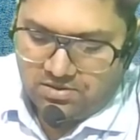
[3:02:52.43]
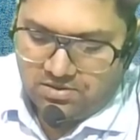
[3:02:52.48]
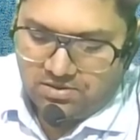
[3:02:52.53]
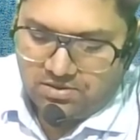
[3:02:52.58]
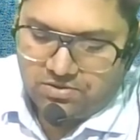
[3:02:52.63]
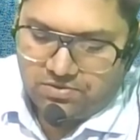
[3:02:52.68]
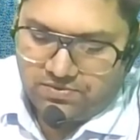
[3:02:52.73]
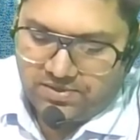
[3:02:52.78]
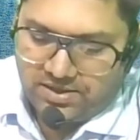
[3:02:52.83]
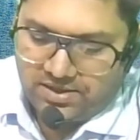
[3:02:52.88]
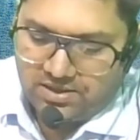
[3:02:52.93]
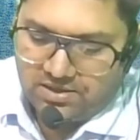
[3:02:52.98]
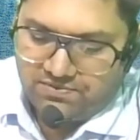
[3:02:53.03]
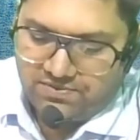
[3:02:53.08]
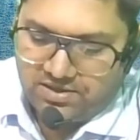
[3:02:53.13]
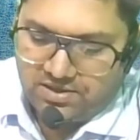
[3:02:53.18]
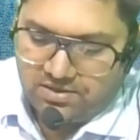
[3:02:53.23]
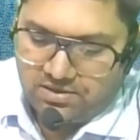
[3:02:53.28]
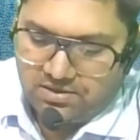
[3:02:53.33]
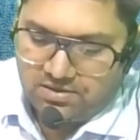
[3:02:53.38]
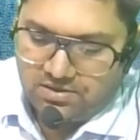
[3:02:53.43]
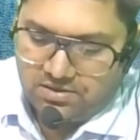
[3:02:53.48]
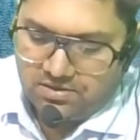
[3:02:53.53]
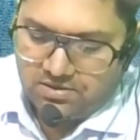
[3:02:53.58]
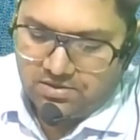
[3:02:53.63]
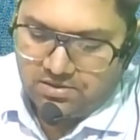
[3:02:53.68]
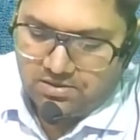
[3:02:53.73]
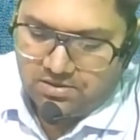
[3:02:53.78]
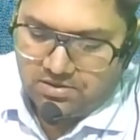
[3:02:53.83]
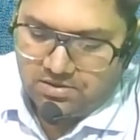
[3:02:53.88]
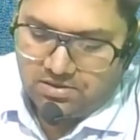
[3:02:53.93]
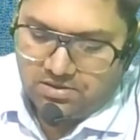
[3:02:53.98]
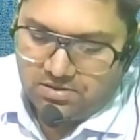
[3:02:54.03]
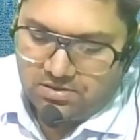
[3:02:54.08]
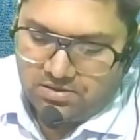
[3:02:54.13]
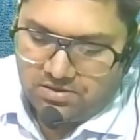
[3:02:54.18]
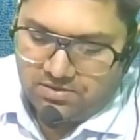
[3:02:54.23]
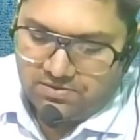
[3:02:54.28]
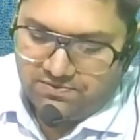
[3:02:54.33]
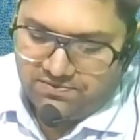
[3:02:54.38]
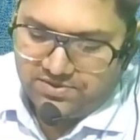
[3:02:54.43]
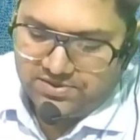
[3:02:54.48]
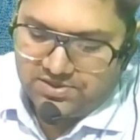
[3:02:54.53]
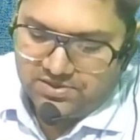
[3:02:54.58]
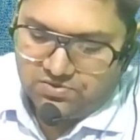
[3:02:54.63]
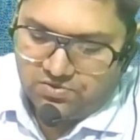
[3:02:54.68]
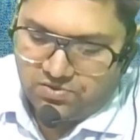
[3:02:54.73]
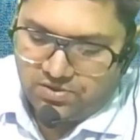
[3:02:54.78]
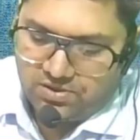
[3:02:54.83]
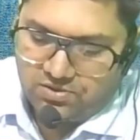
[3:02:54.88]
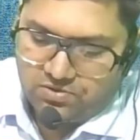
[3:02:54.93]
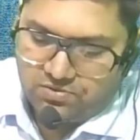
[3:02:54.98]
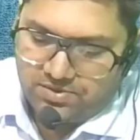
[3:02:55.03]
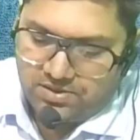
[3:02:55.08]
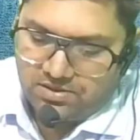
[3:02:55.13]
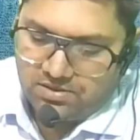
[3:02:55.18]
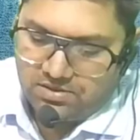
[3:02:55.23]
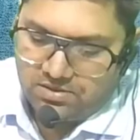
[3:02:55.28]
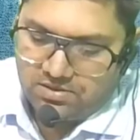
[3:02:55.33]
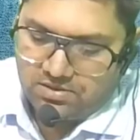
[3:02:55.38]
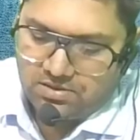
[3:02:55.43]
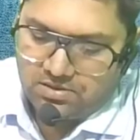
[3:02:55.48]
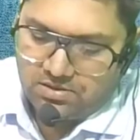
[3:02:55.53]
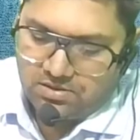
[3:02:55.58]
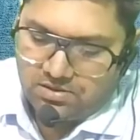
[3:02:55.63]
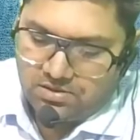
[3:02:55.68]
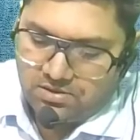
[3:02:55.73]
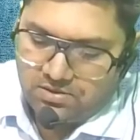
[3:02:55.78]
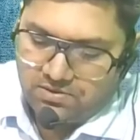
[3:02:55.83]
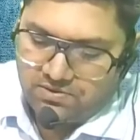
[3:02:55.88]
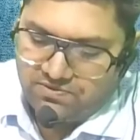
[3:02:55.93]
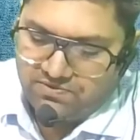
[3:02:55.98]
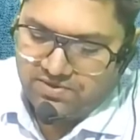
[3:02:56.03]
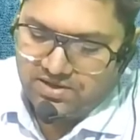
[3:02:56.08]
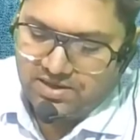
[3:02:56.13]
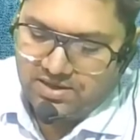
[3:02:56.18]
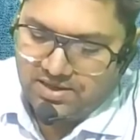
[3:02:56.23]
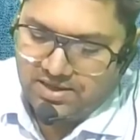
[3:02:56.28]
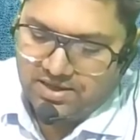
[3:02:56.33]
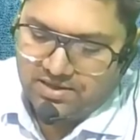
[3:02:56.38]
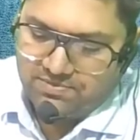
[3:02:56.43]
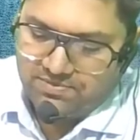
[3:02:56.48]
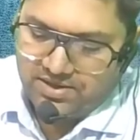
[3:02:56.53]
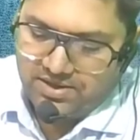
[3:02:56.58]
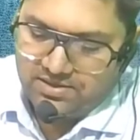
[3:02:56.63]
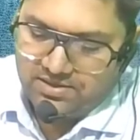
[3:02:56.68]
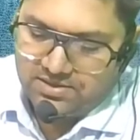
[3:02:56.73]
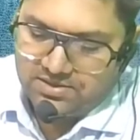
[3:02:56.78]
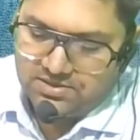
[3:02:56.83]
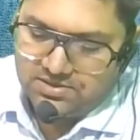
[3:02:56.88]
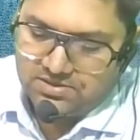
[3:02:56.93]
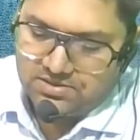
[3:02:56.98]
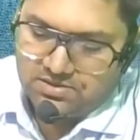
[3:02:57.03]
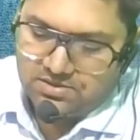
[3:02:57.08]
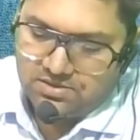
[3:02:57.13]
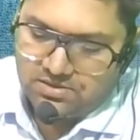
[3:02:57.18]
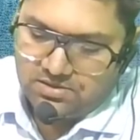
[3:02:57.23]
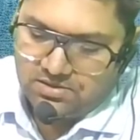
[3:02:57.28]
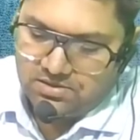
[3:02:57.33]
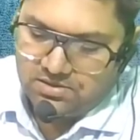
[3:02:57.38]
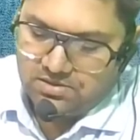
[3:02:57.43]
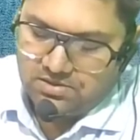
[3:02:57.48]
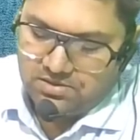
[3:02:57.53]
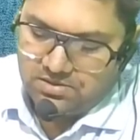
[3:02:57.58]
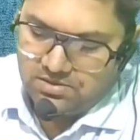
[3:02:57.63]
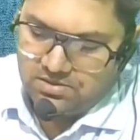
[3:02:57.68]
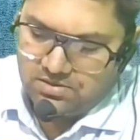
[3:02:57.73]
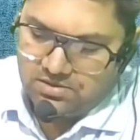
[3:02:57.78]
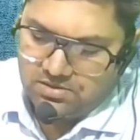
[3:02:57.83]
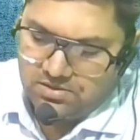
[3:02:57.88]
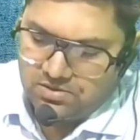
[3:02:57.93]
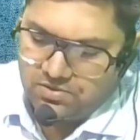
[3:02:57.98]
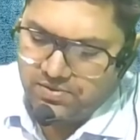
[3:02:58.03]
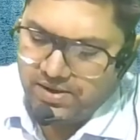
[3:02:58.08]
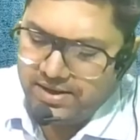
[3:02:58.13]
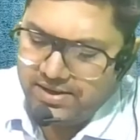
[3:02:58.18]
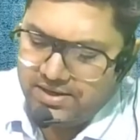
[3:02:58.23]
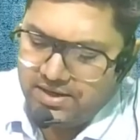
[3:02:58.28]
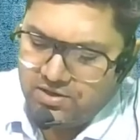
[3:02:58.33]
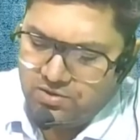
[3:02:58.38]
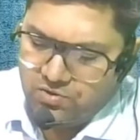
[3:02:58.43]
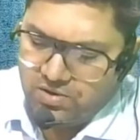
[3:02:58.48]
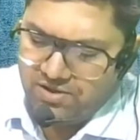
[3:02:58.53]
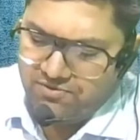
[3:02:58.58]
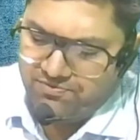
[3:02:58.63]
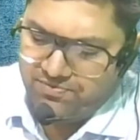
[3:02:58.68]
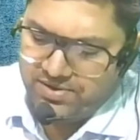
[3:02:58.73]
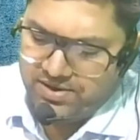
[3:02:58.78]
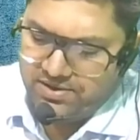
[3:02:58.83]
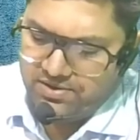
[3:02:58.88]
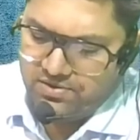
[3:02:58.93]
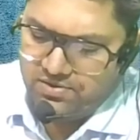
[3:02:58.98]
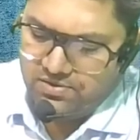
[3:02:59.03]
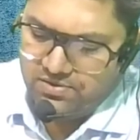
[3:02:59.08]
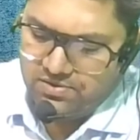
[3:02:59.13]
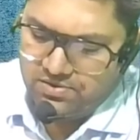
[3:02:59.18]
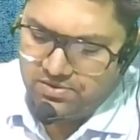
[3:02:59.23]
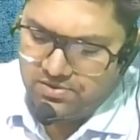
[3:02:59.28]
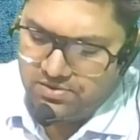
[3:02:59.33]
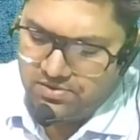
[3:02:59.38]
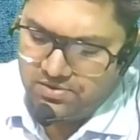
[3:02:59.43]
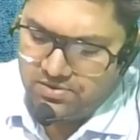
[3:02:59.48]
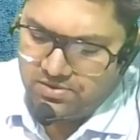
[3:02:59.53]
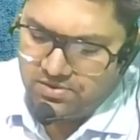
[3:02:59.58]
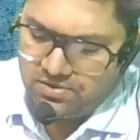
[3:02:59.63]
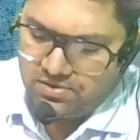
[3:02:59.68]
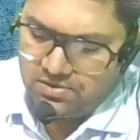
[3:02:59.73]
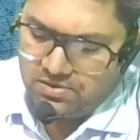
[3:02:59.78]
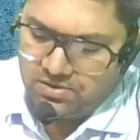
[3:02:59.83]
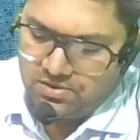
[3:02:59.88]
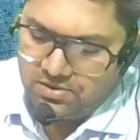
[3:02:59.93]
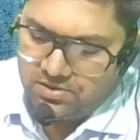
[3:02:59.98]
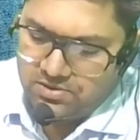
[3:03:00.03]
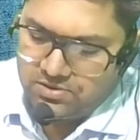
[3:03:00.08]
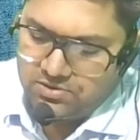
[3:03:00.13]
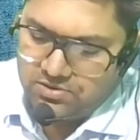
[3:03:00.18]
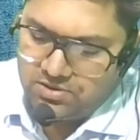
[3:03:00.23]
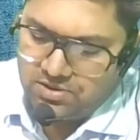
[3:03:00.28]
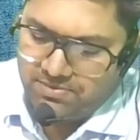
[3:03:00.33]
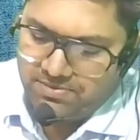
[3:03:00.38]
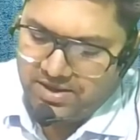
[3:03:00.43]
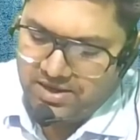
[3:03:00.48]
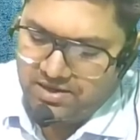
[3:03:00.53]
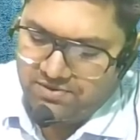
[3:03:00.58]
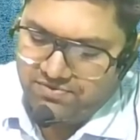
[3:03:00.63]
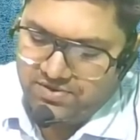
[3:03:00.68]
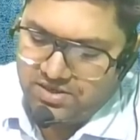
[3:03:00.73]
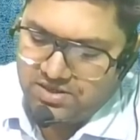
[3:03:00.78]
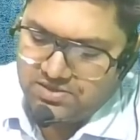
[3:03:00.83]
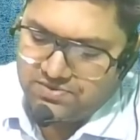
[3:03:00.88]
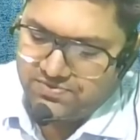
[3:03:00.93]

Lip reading: sweat equity, which is going to be 1 lakh minus 20 you have paid. No? So the benefit is